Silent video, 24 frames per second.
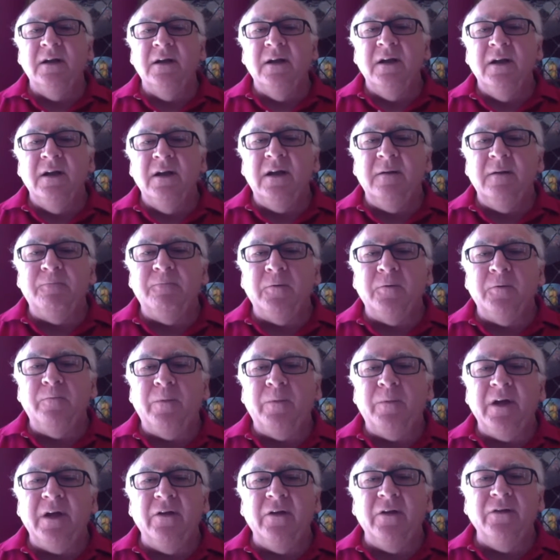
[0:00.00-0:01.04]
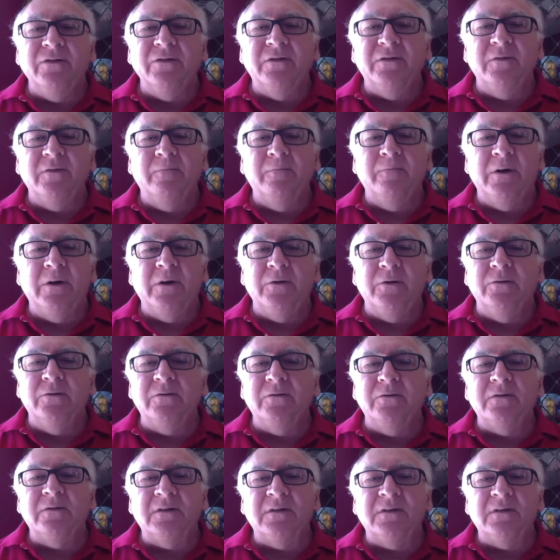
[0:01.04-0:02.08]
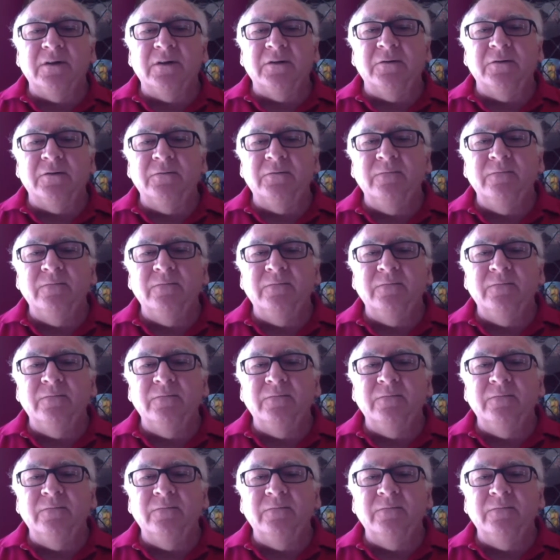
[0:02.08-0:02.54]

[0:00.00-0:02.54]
it propels the boat. So the